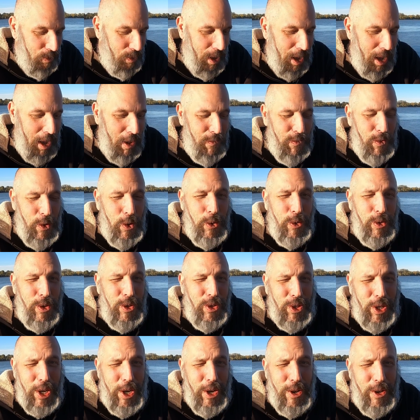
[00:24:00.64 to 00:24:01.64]
have no
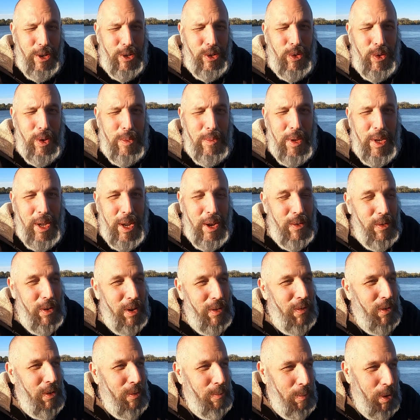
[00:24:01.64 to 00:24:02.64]
desire to swim in that
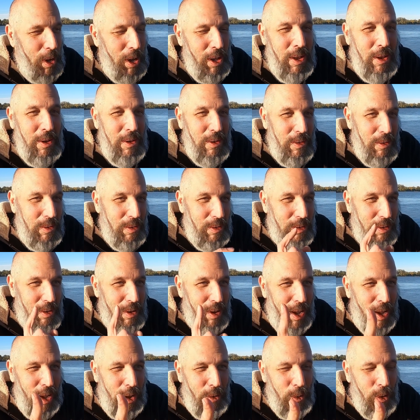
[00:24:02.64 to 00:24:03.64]
river, but
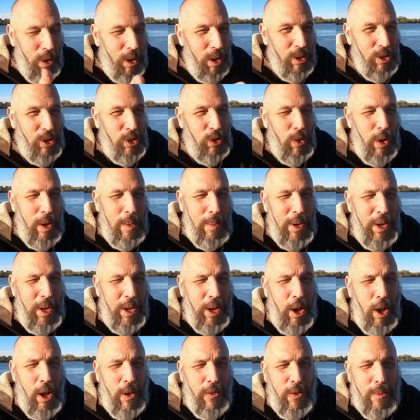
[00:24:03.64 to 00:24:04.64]
I will swim in the
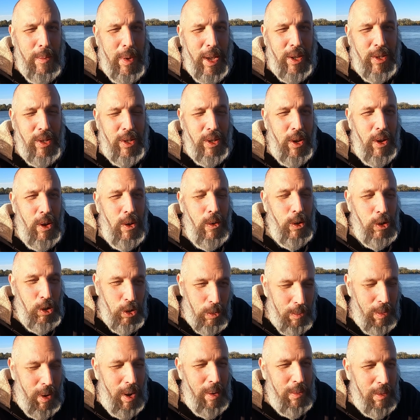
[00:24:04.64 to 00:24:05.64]
Gulf of Mexico, which
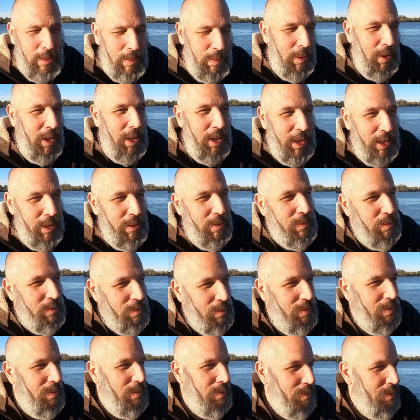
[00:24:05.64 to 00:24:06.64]
will probably
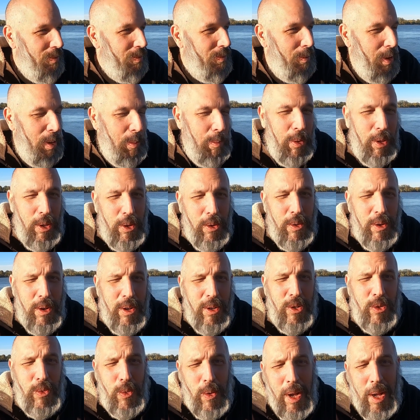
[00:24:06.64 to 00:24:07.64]
be polluted
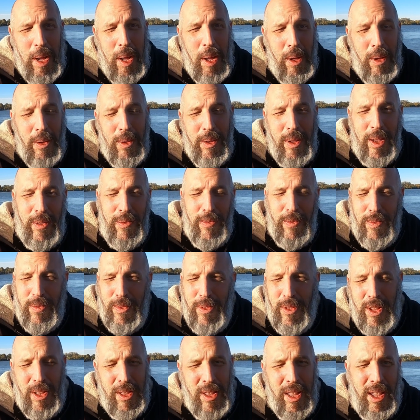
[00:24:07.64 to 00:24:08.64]
as well.
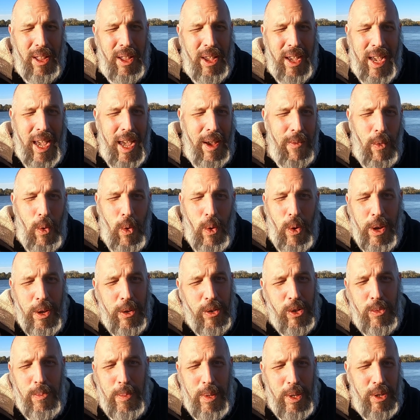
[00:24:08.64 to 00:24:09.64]
Didn't they like have
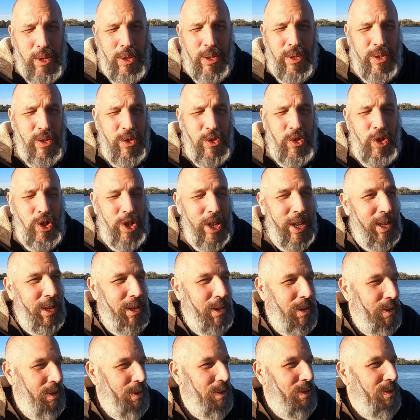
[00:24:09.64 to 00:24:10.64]
oil spills and shit?
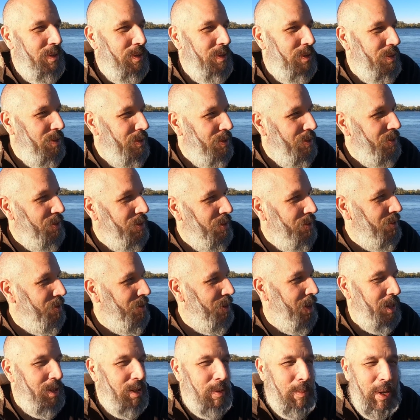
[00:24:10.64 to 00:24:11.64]

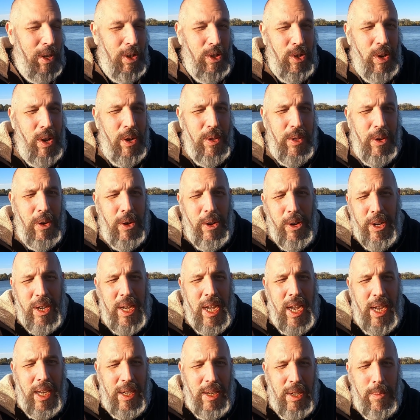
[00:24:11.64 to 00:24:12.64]
Not to mention all the
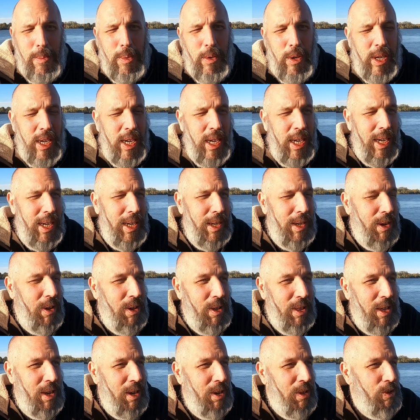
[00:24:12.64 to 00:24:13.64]
hurricane debris and
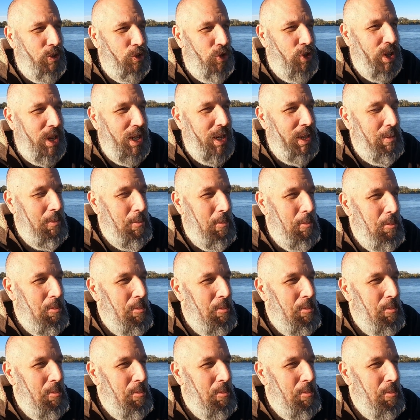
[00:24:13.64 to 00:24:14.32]
all that other shit.